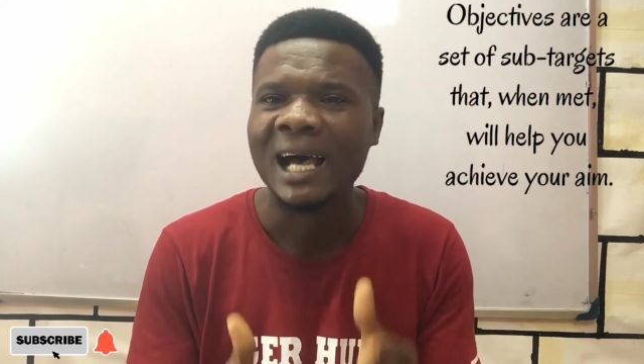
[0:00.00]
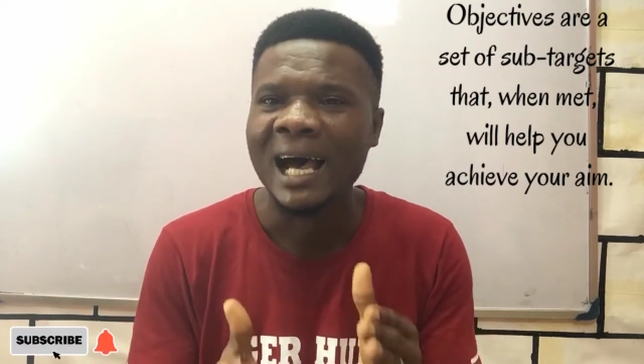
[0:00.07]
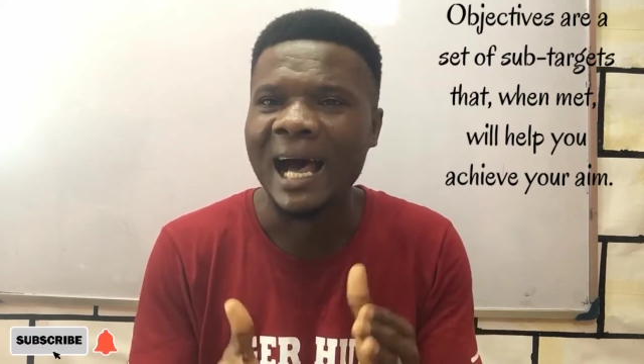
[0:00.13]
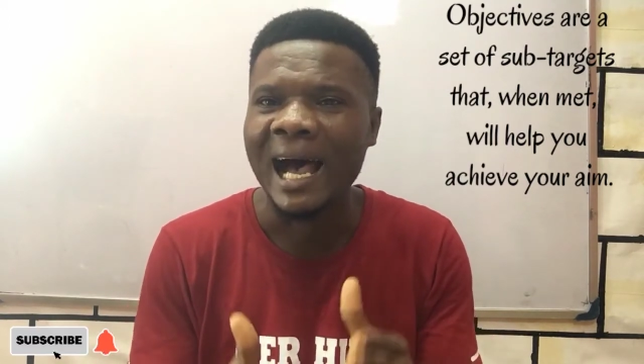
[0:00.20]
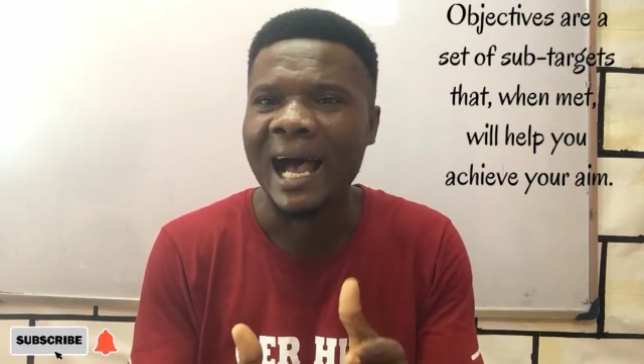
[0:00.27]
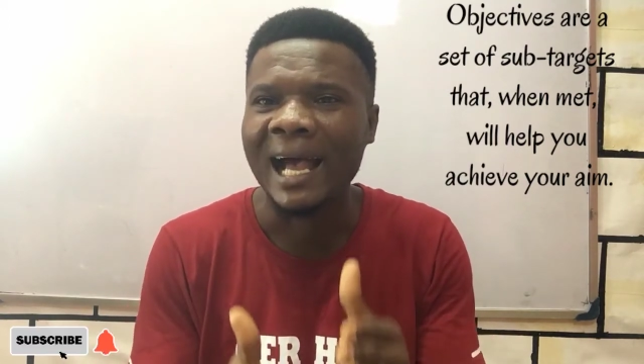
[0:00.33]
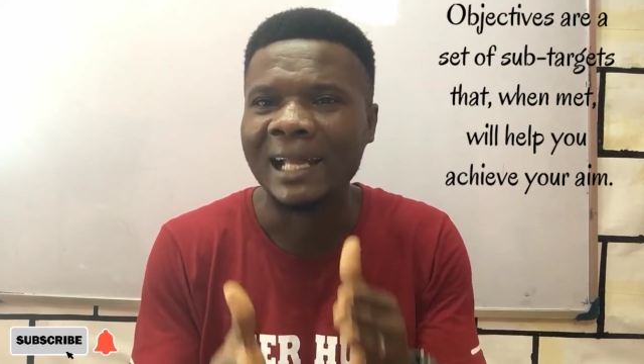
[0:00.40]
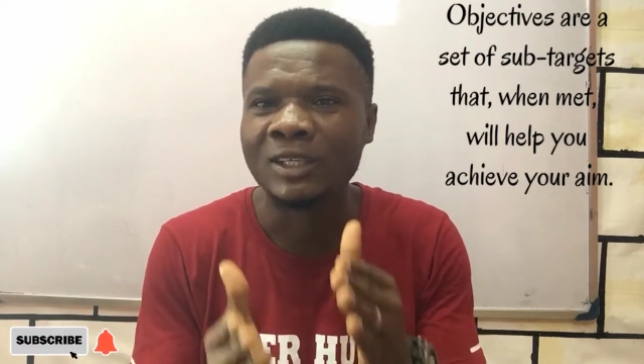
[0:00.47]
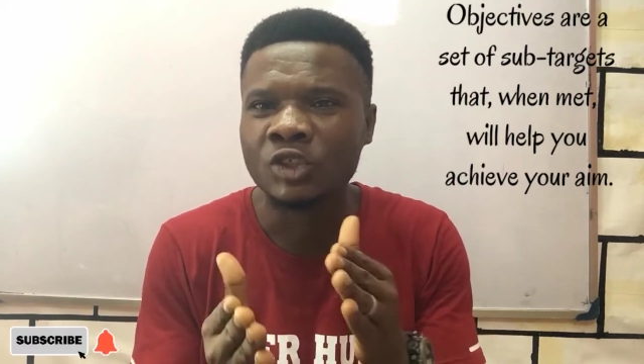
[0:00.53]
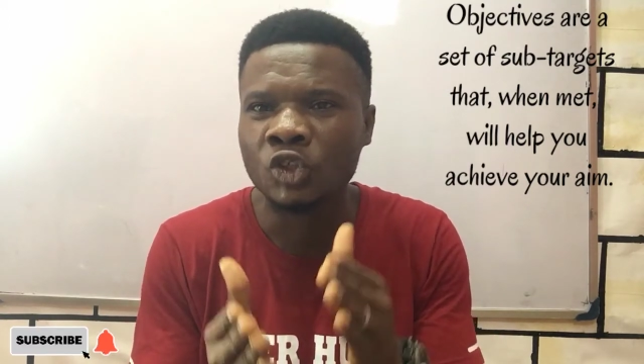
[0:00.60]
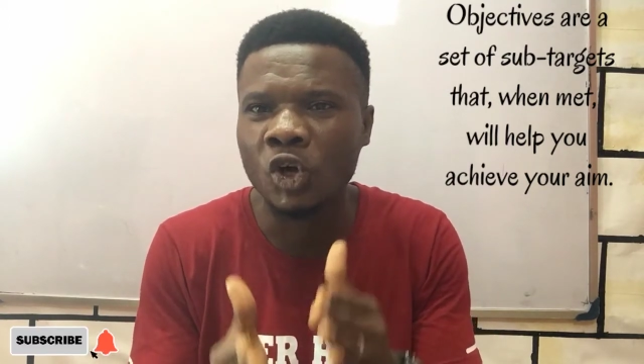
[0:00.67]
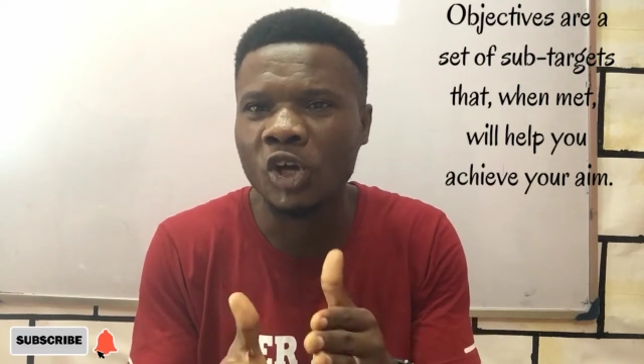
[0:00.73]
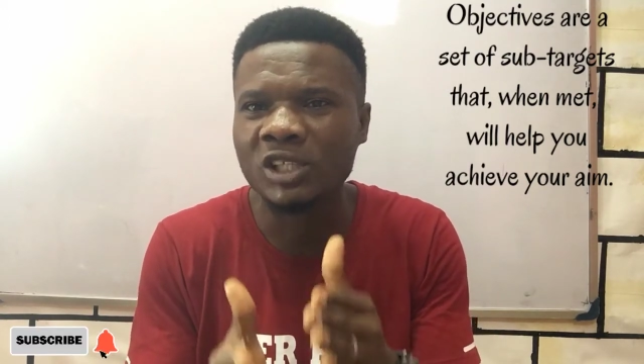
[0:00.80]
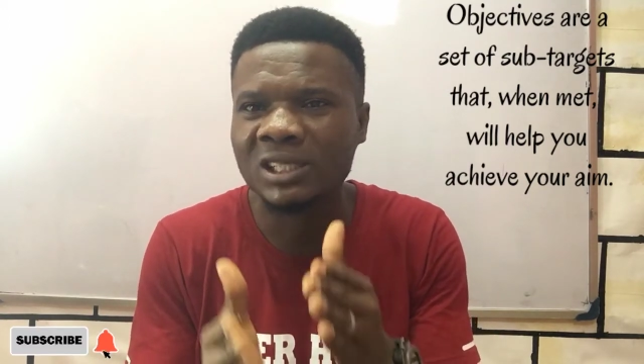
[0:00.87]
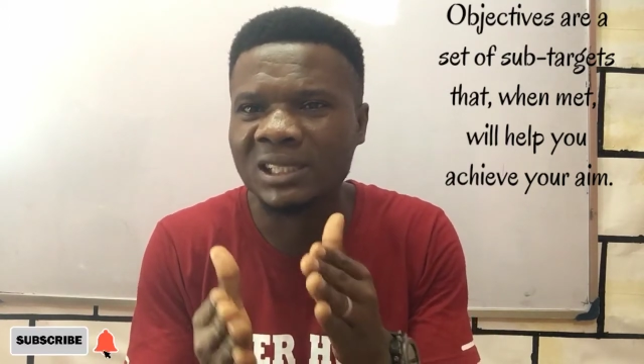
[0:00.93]
are
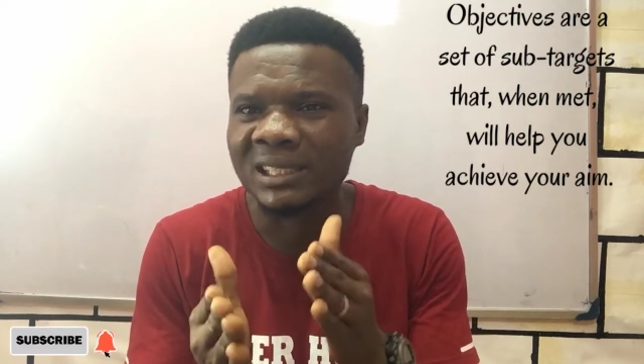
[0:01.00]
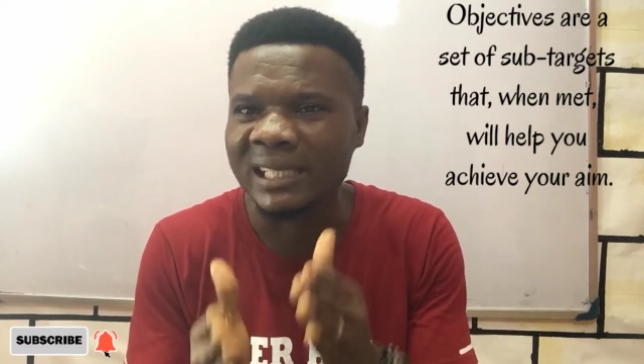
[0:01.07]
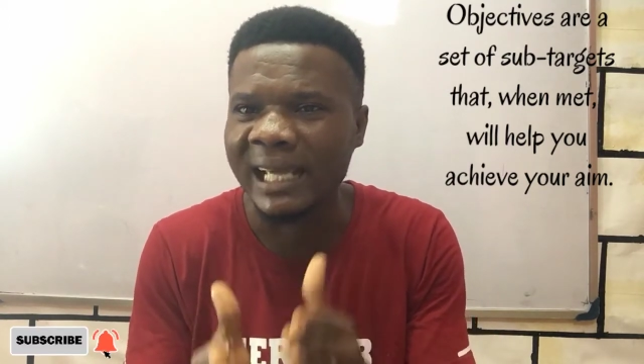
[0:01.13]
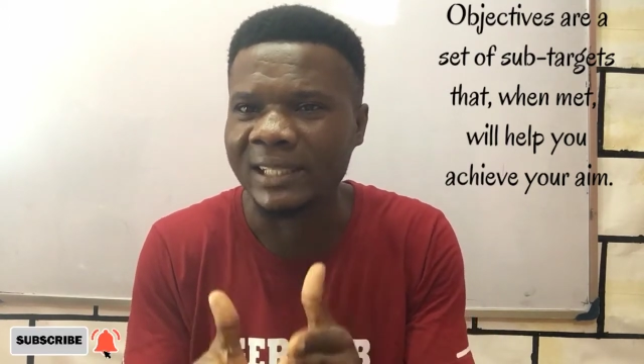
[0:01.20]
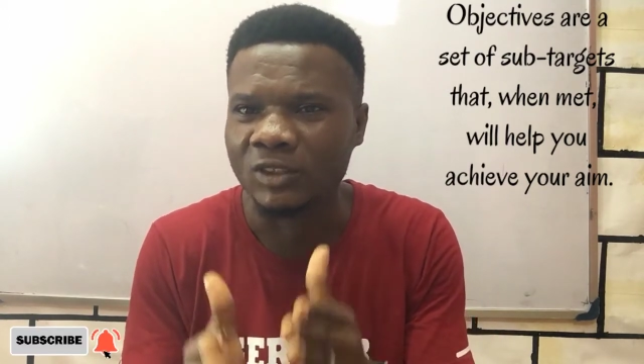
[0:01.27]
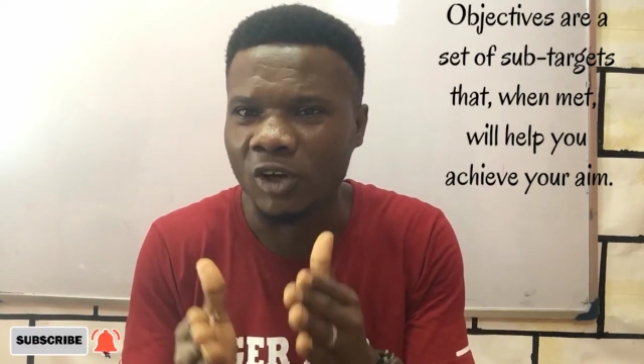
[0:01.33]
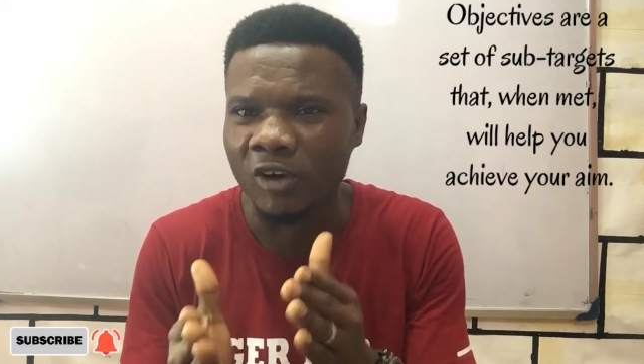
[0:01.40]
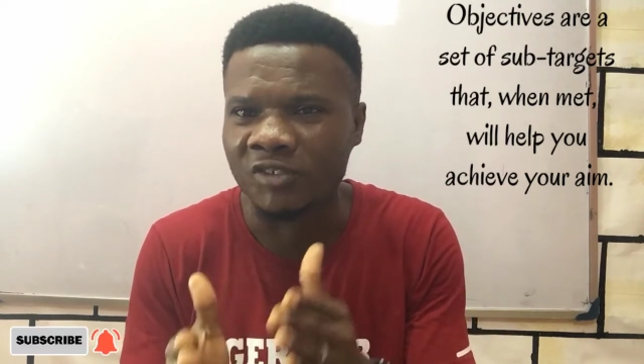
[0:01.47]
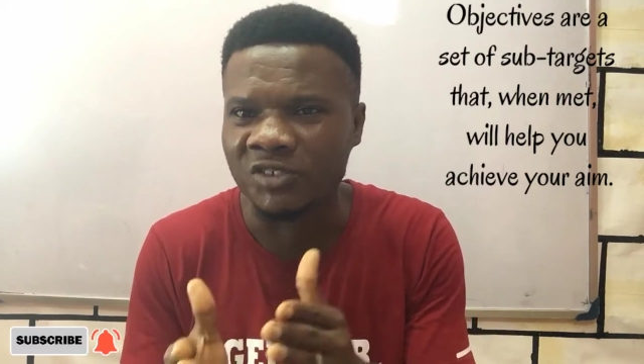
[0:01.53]
those set of